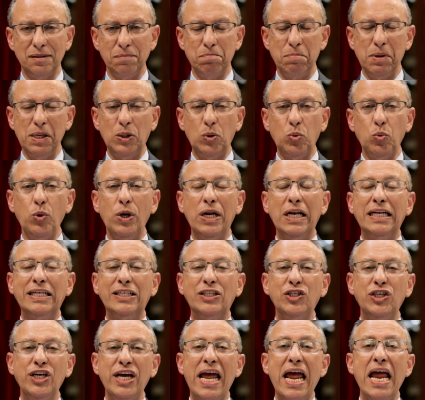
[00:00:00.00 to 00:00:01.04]
but will
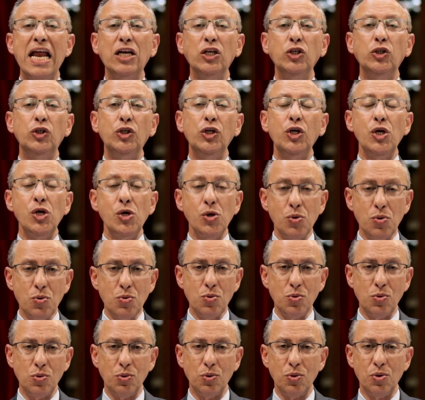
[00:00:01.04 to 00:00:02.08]
change
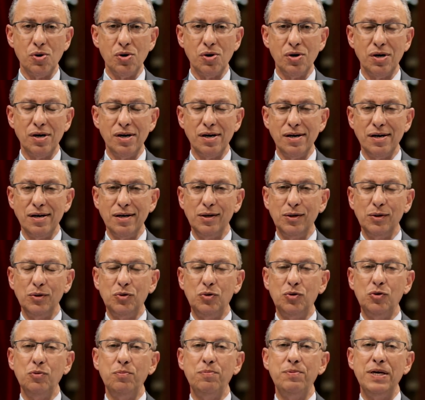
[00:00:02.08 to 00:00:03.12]
you
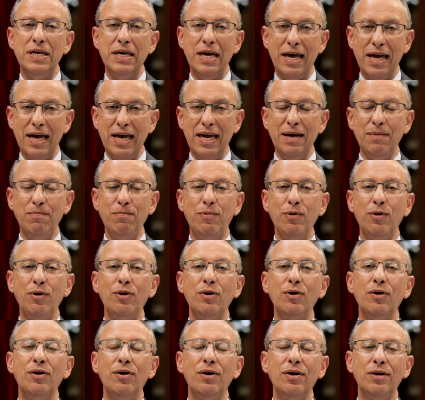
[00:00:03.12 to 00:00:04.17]
to be
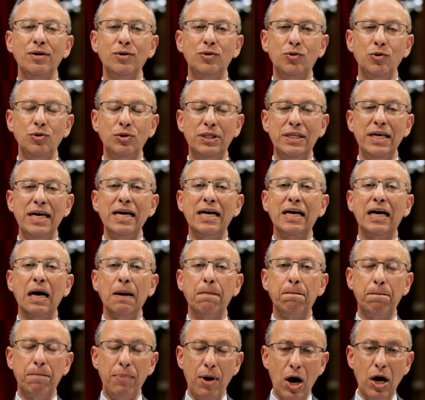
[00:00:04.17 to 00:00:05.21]
able to take
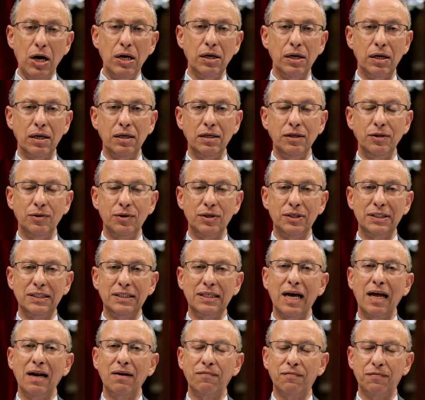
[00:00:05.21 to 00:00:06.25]
upon
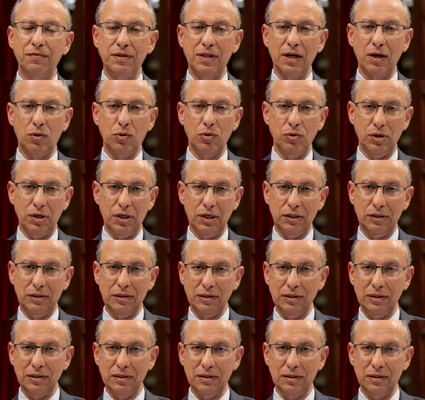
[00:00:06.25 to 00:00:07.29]
yourself the
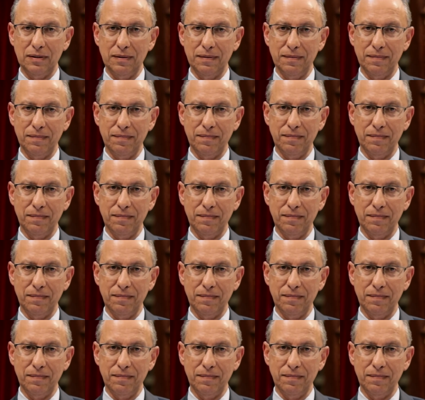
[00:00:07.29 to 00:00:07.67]
conditions.